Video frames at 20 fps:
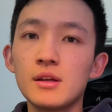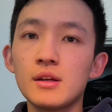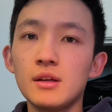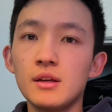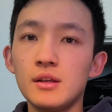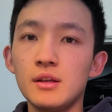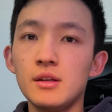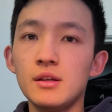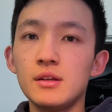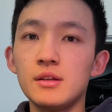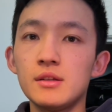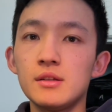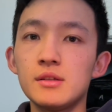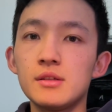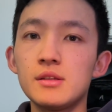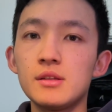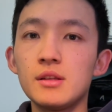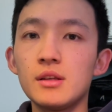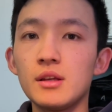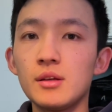It is
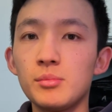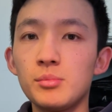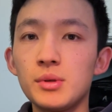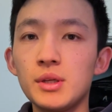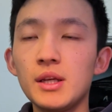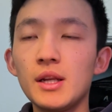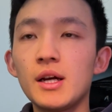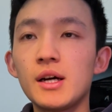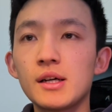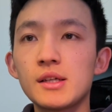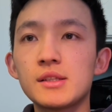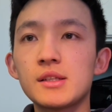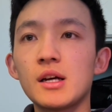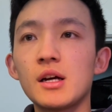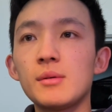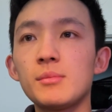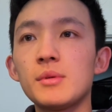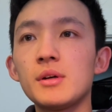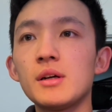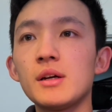the PDOX
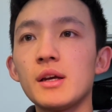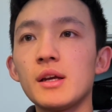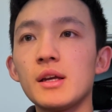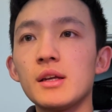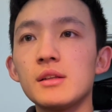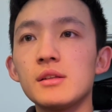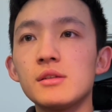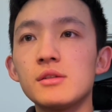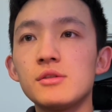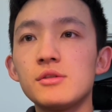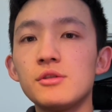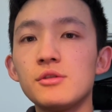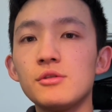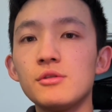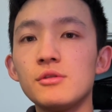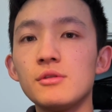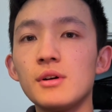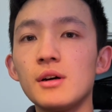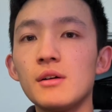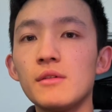Tama and
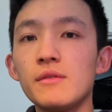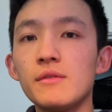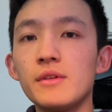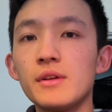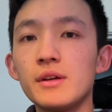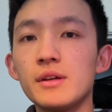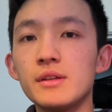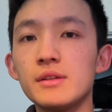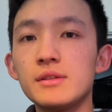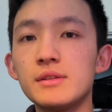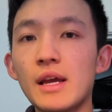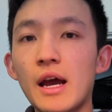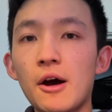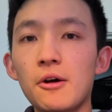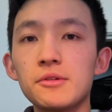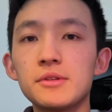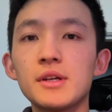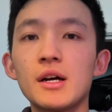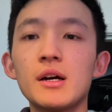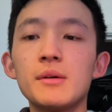2 of the DAO
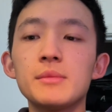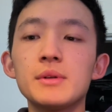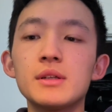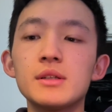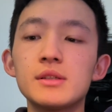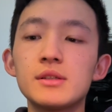Tamas.